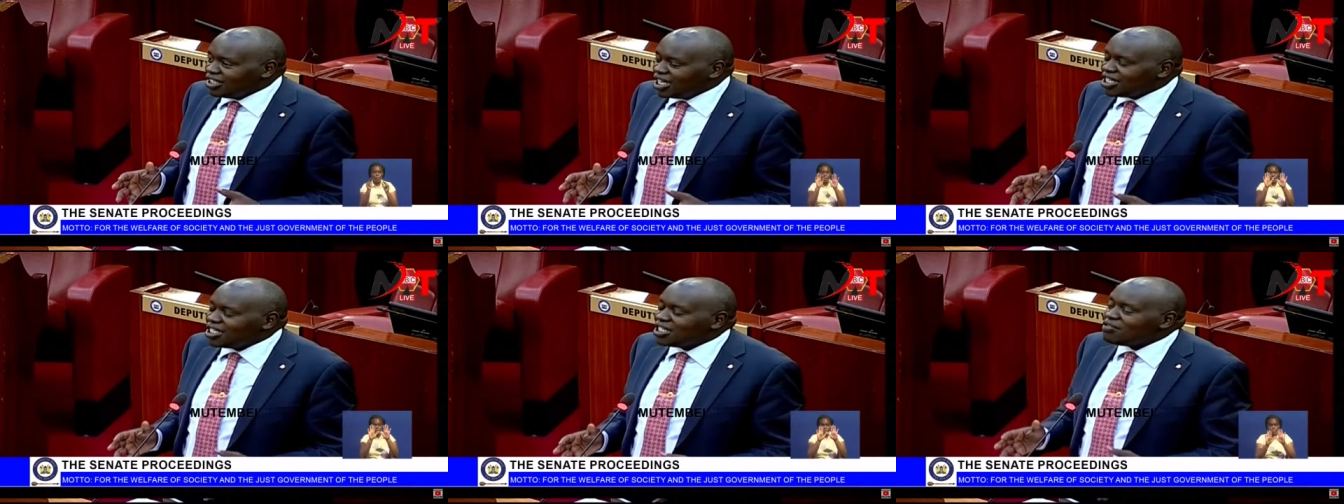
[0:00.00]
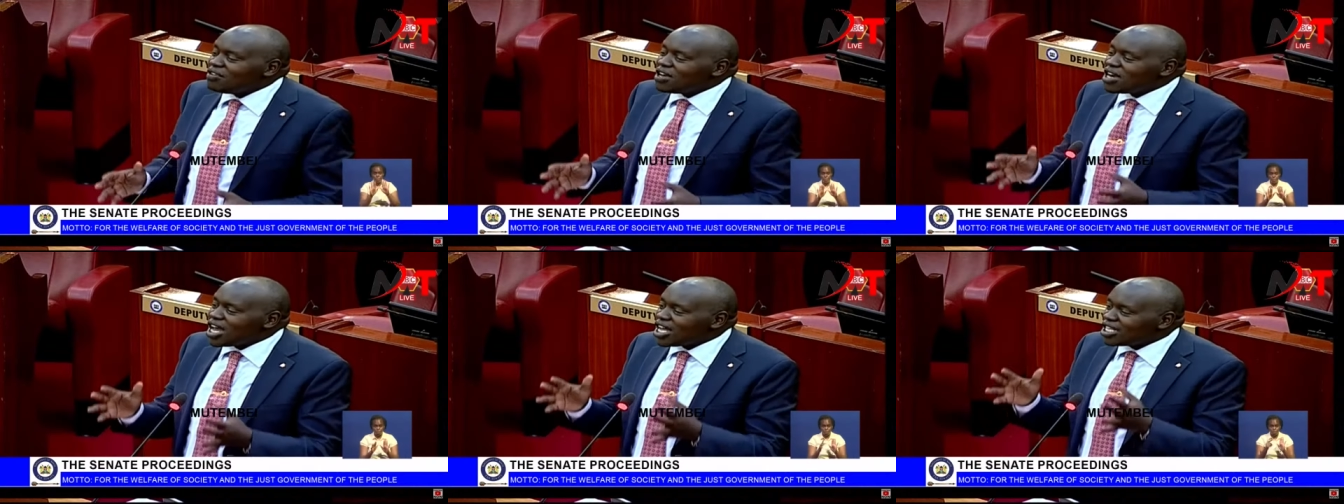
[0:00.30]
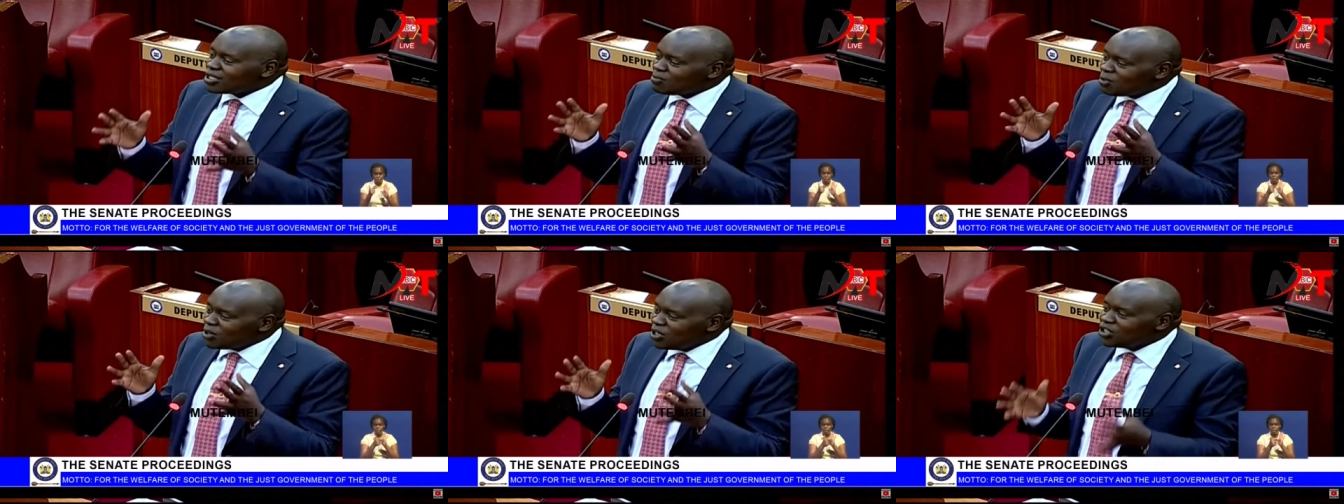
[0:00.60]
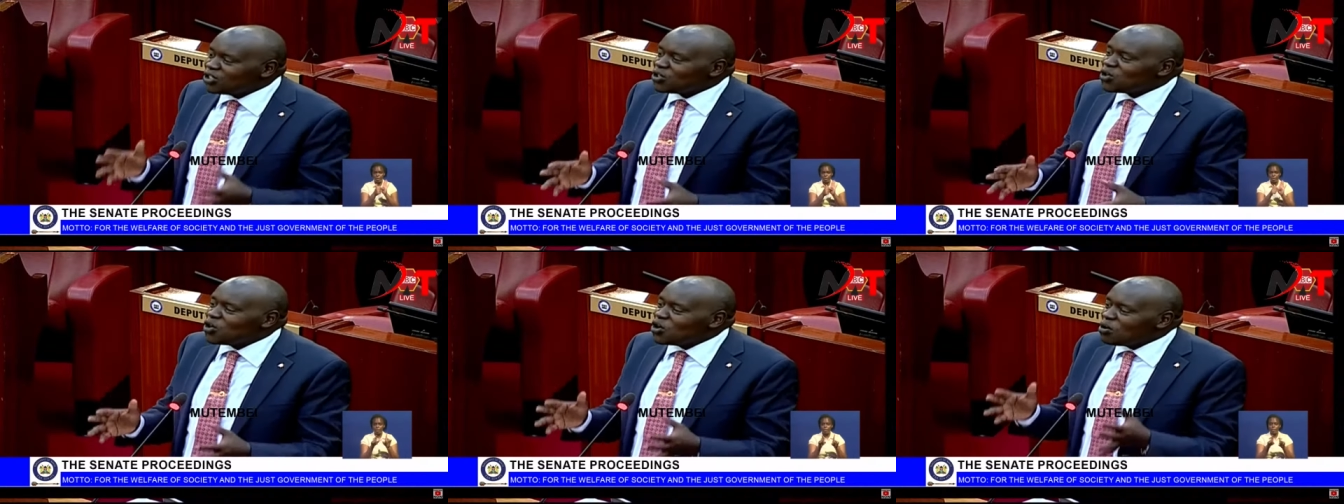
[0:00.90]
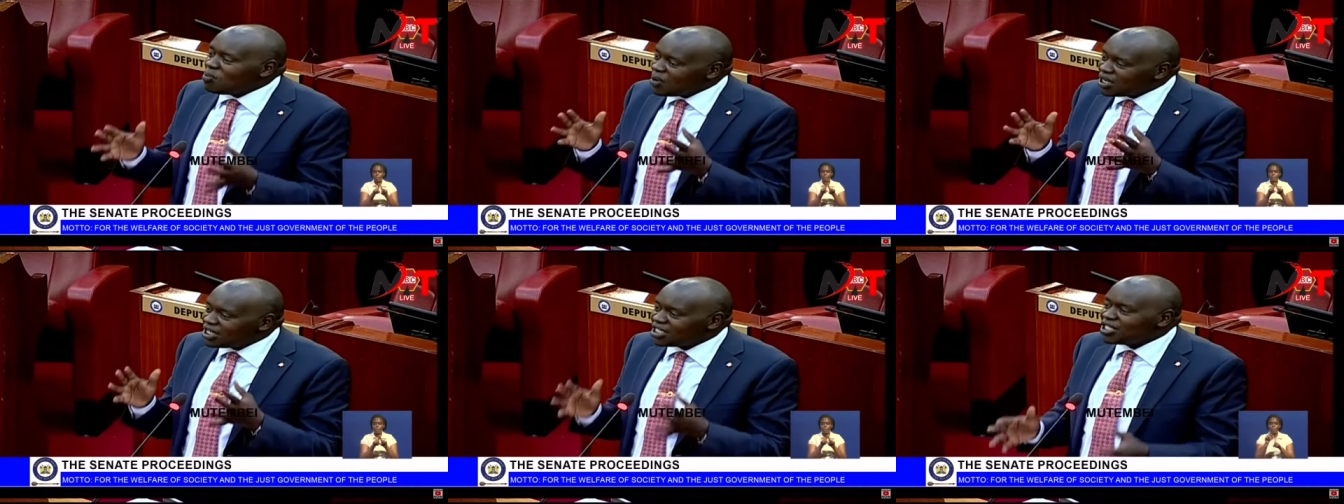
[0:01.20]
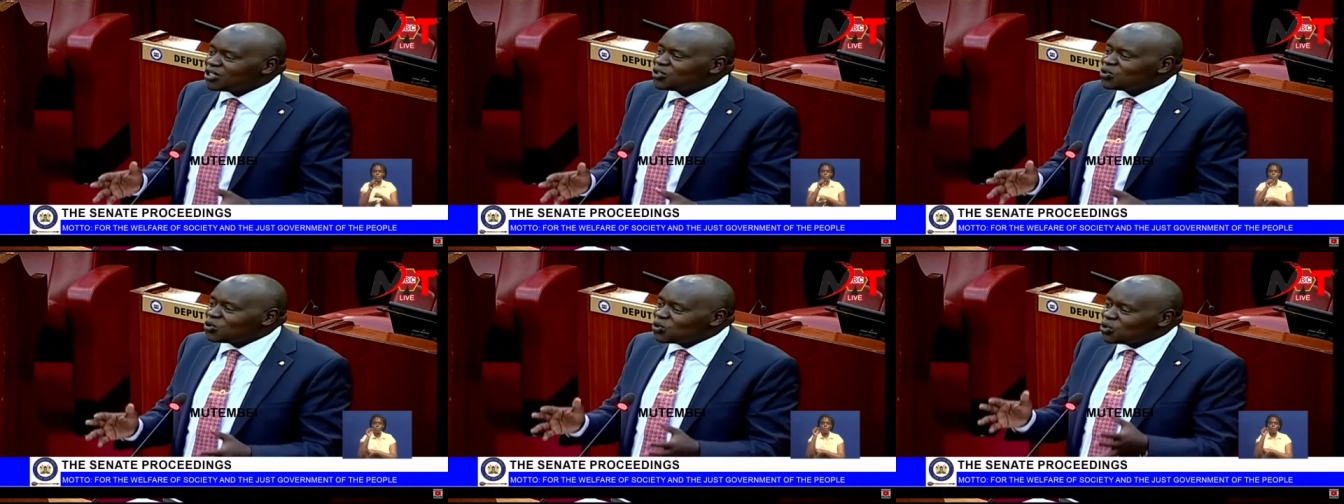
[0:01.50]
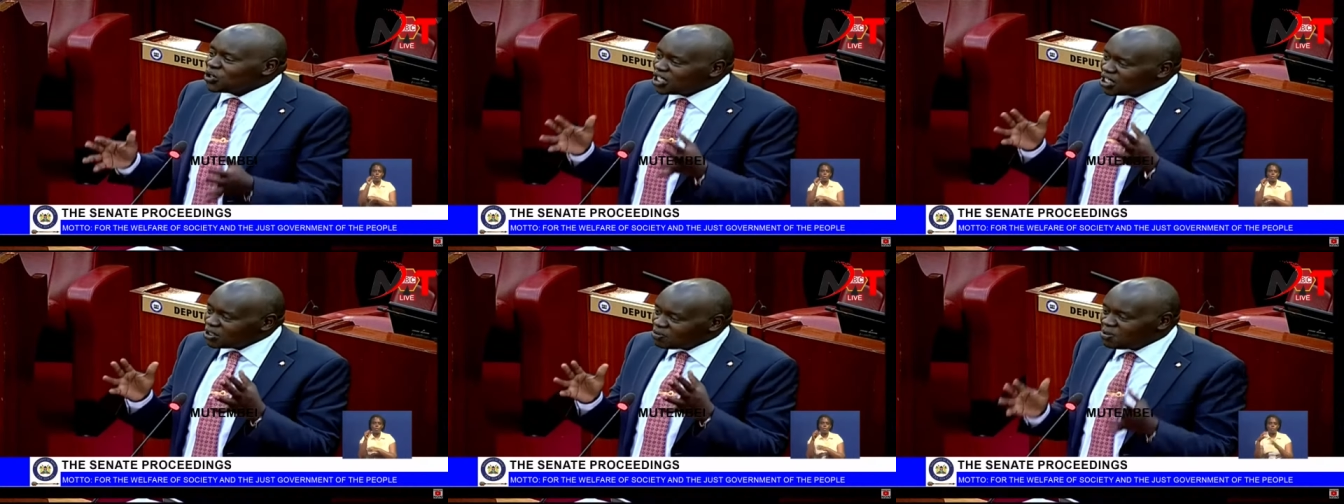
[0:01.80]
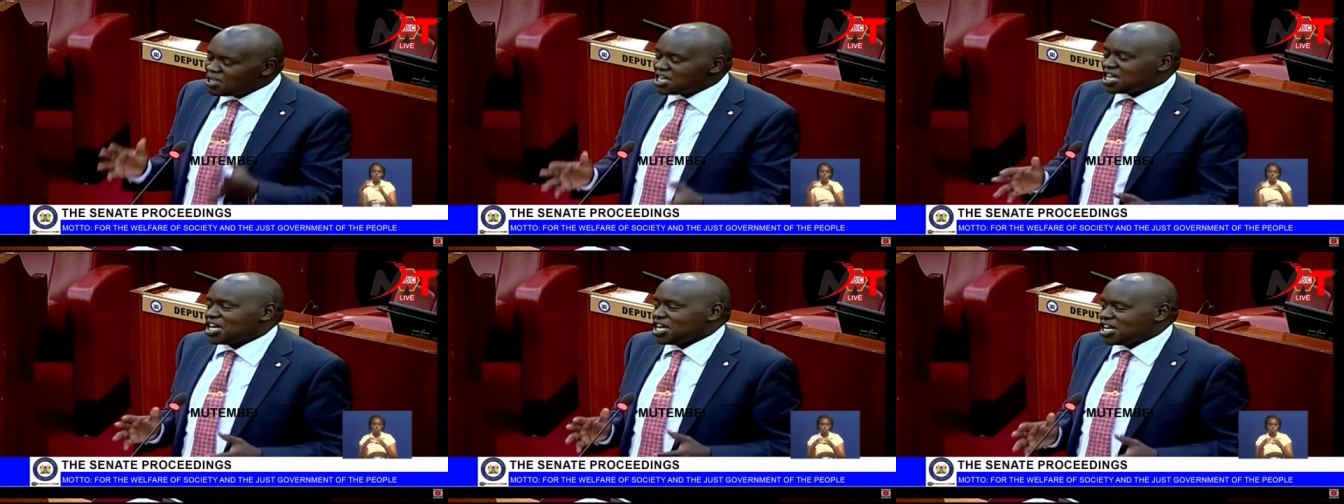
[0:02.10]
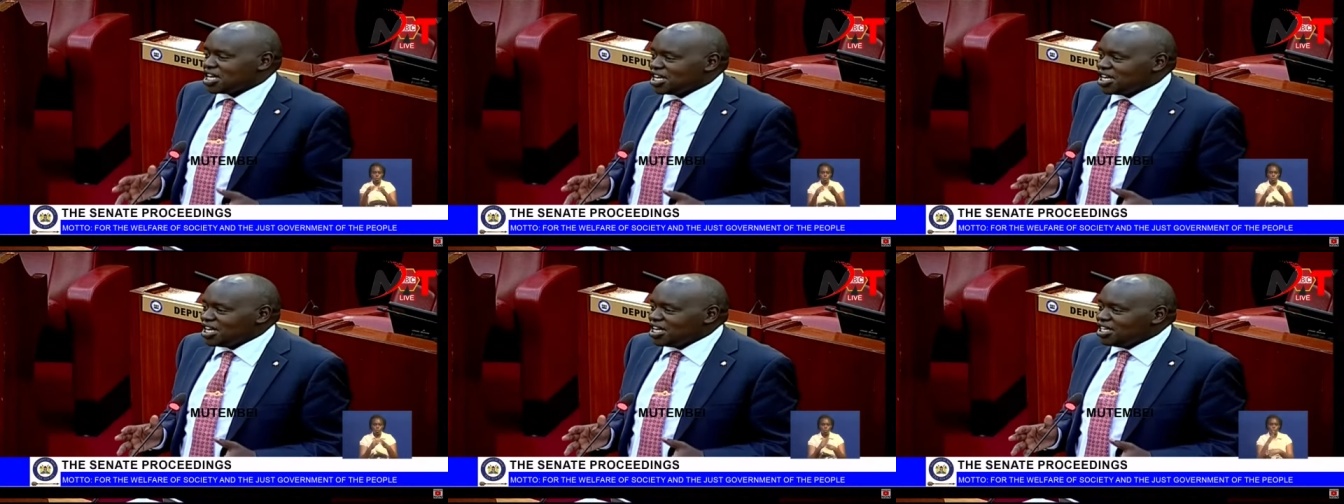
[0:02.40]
That even as political parties through the Speaker,